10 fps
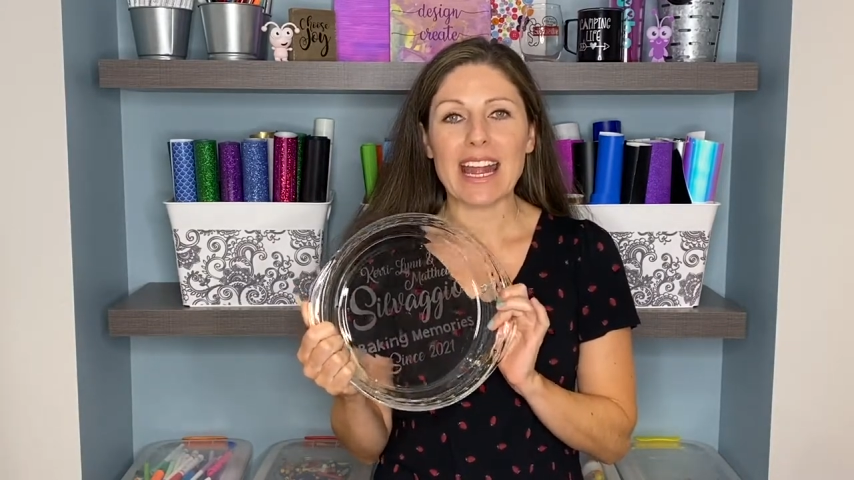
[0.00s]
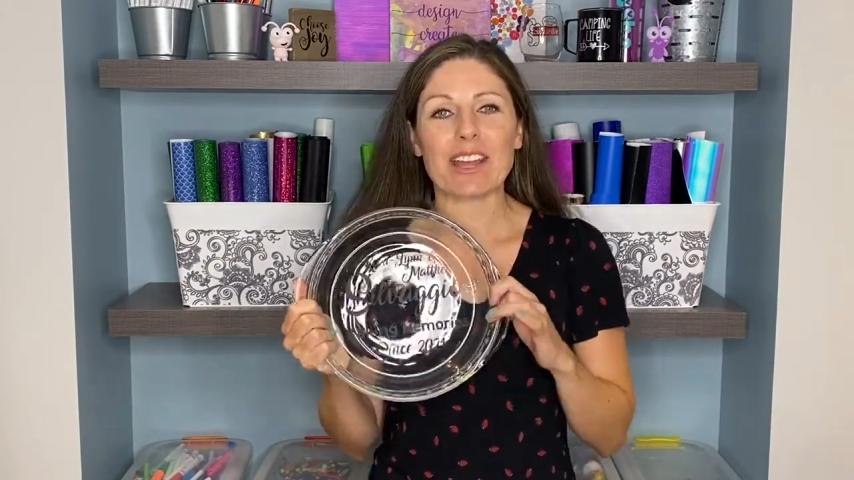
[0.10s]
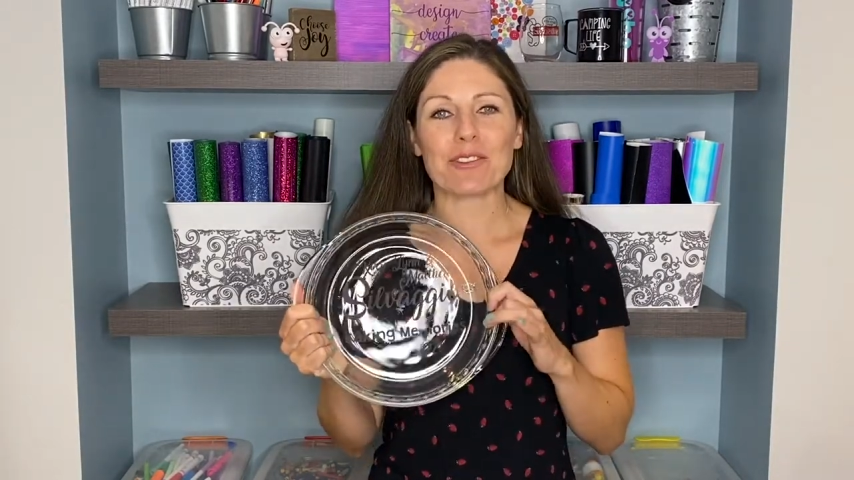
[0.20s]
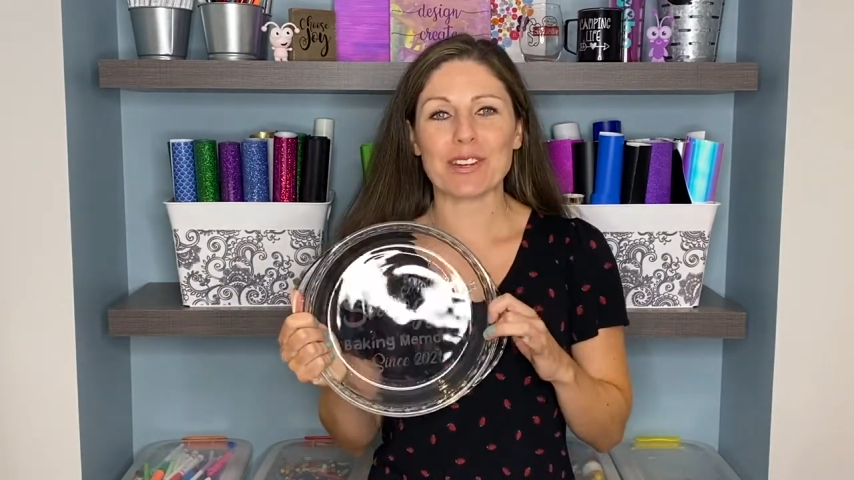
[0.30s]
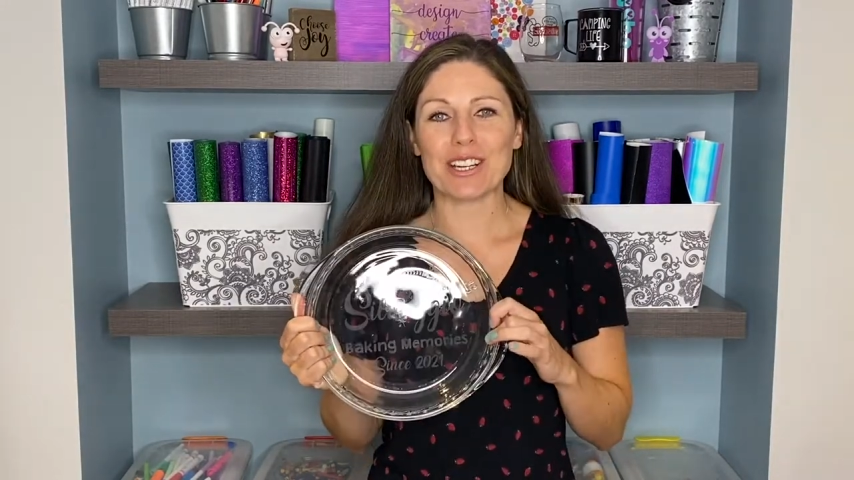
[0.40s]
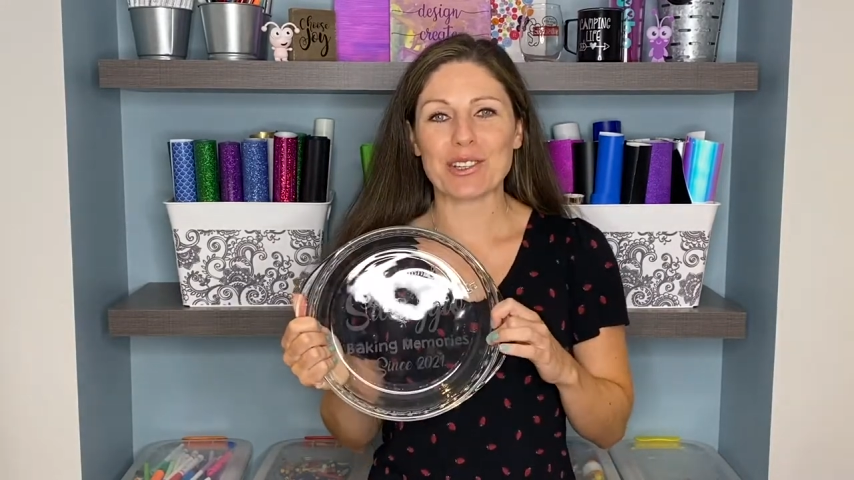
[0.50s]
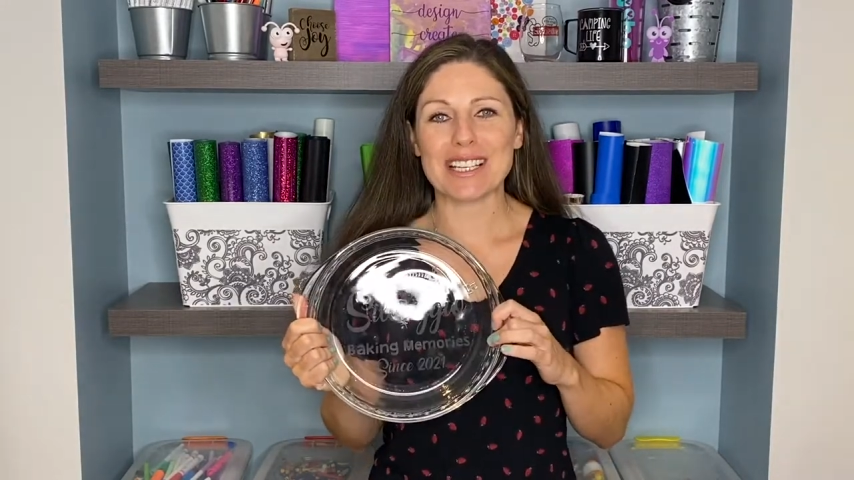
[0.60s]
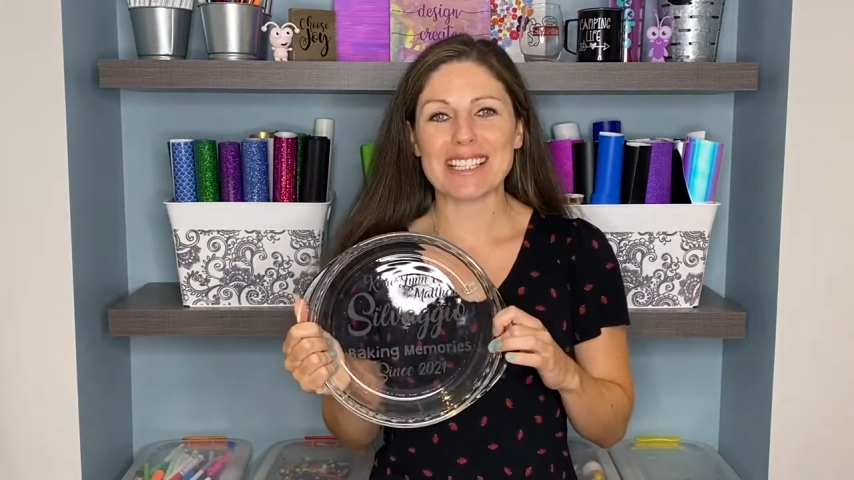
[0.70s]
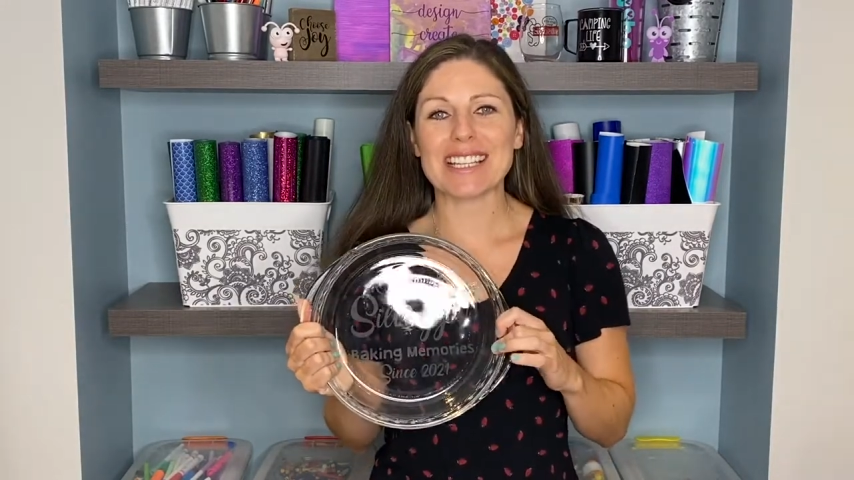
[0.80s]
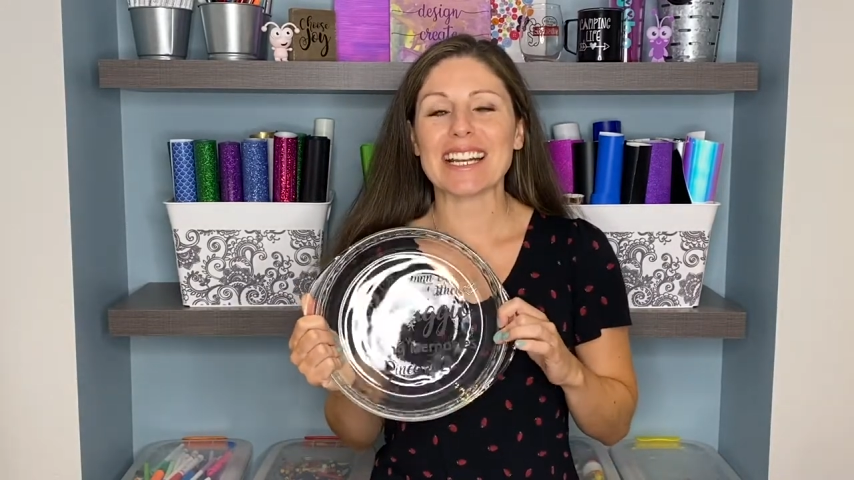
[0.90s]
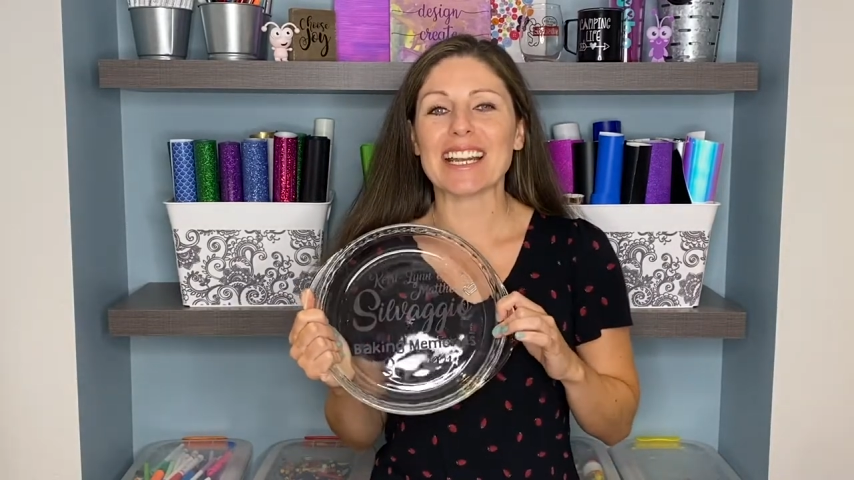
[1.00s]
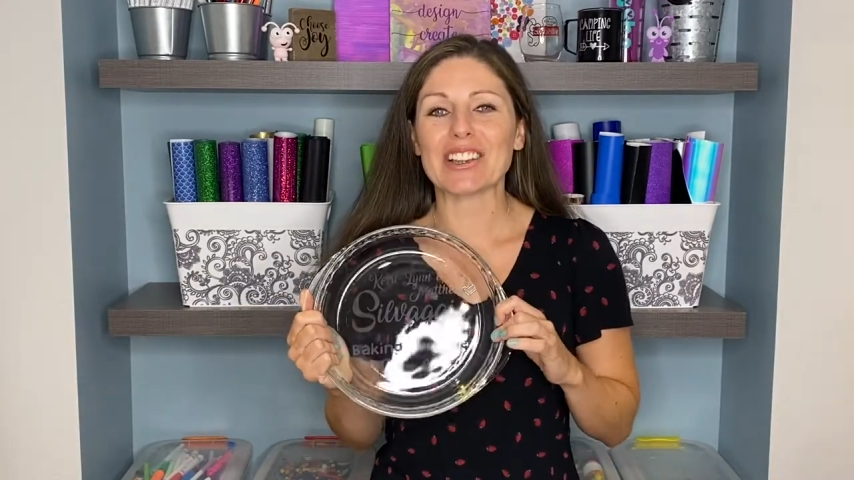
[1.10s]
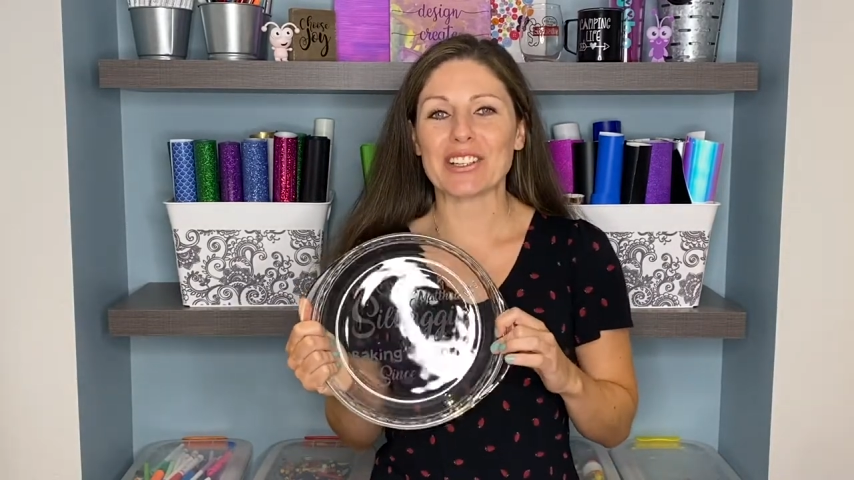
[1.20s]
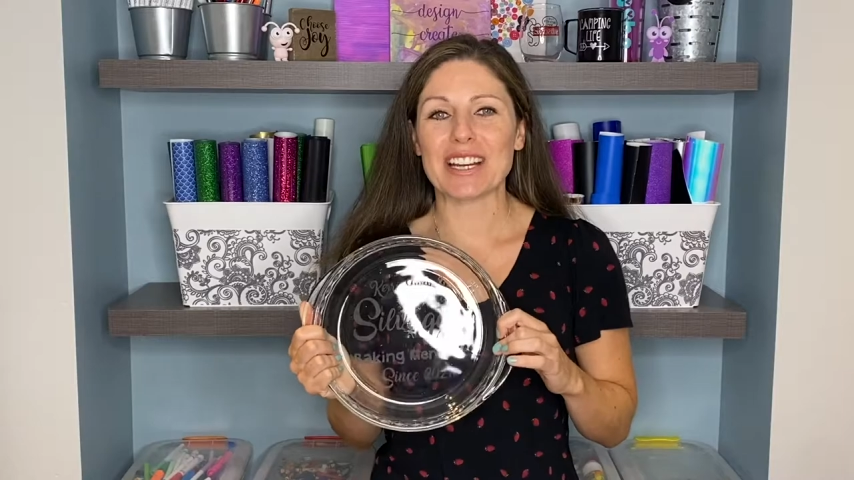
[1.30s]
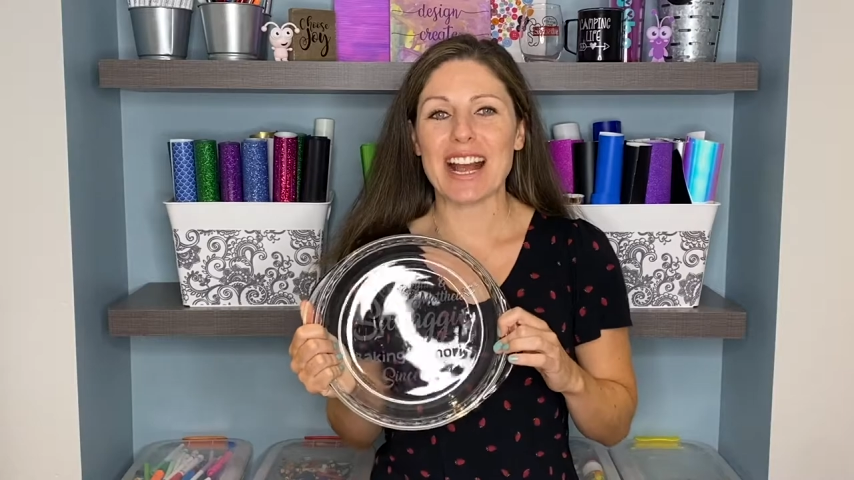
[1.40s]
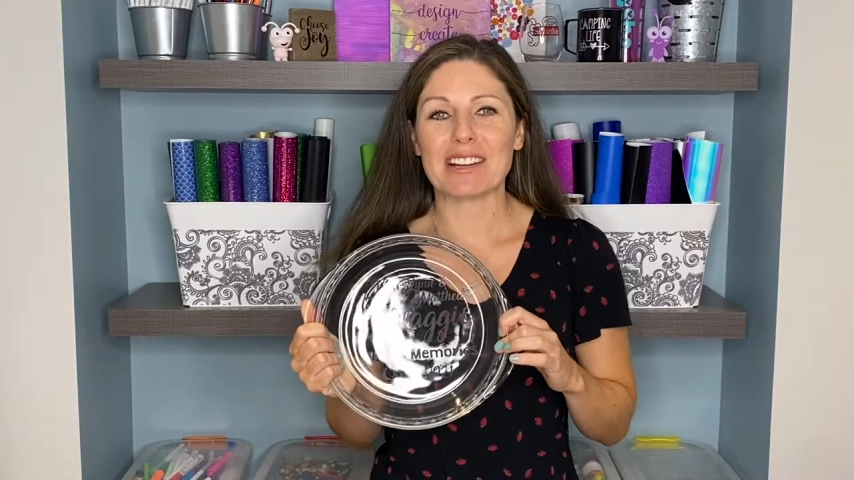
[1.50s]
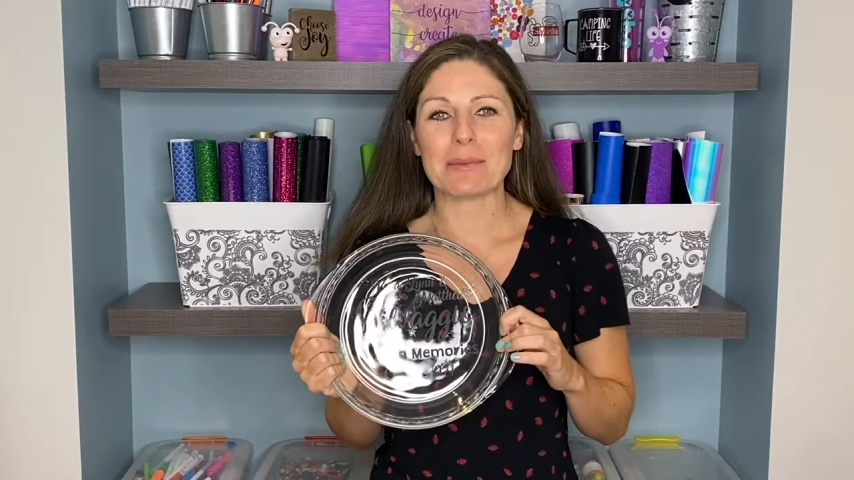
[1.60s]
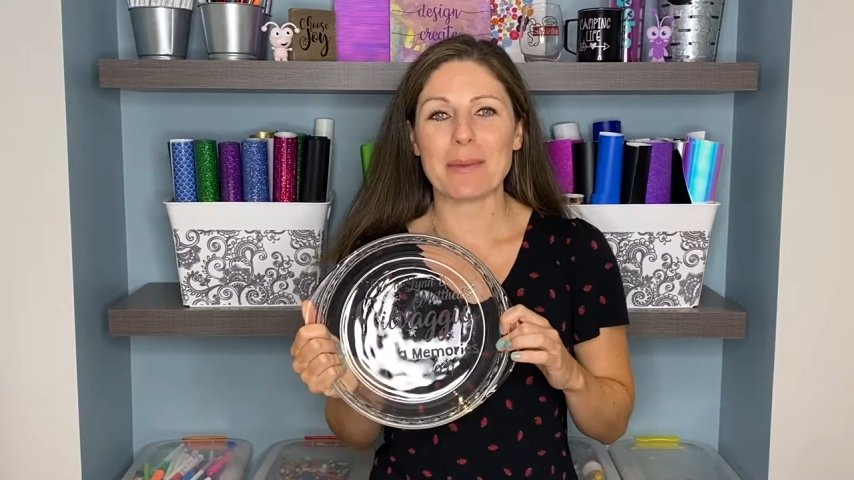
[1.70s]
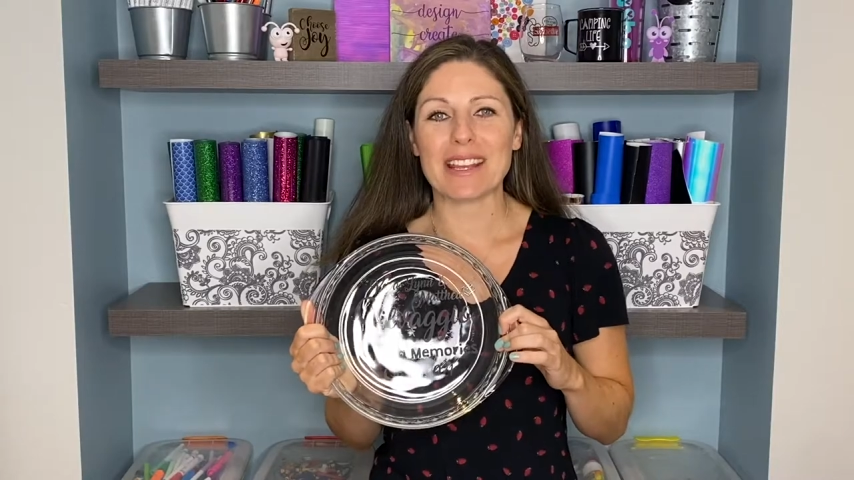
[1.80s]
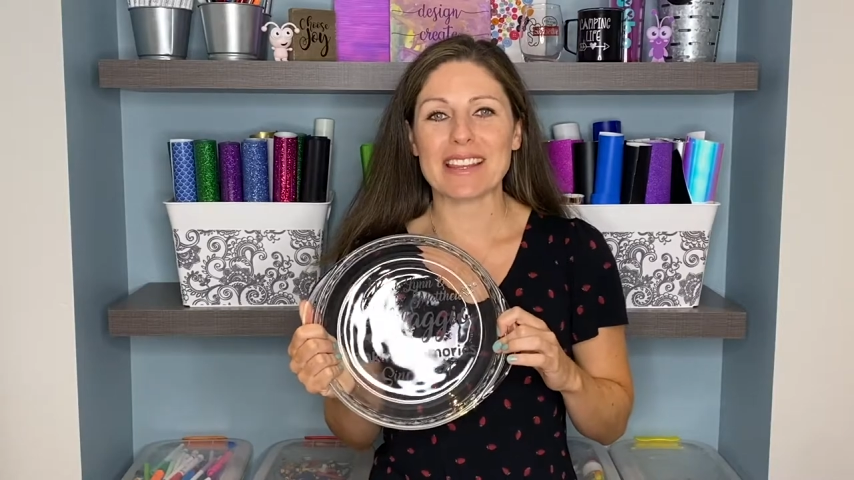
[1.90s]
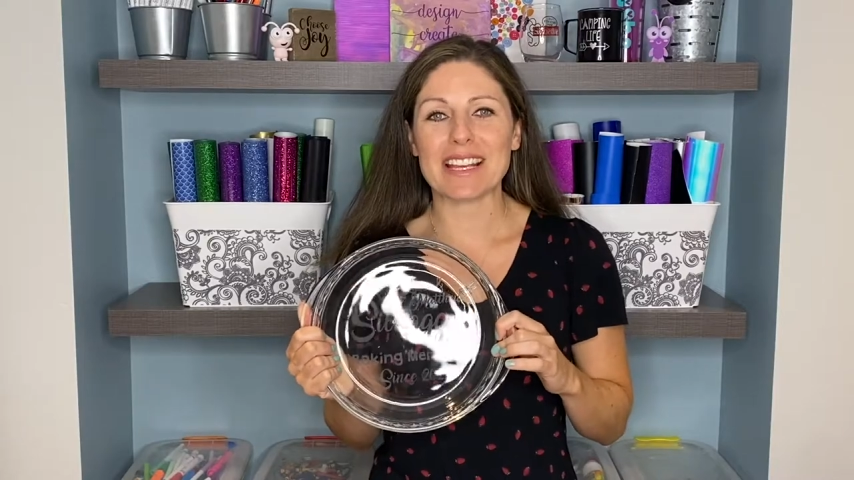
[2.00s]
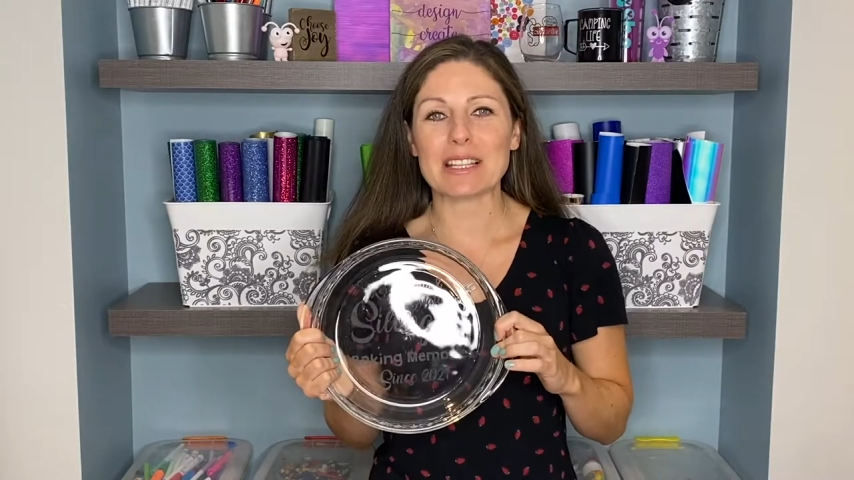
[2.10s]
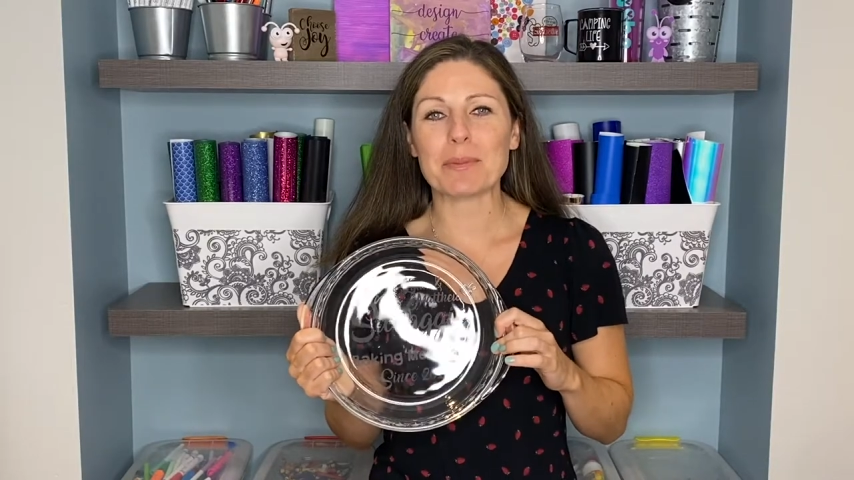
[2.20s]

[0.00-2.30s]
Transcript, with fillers: If you're interested in learning how to make this,